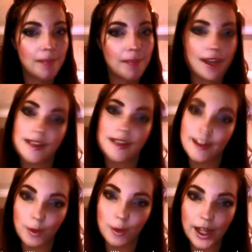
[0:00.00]
It's
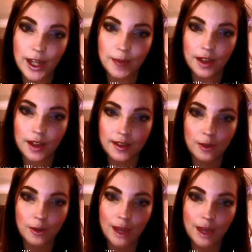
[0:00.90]

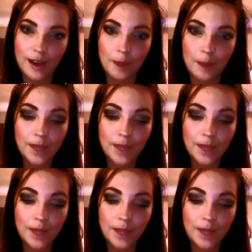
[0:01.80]
liv.williams_makeup.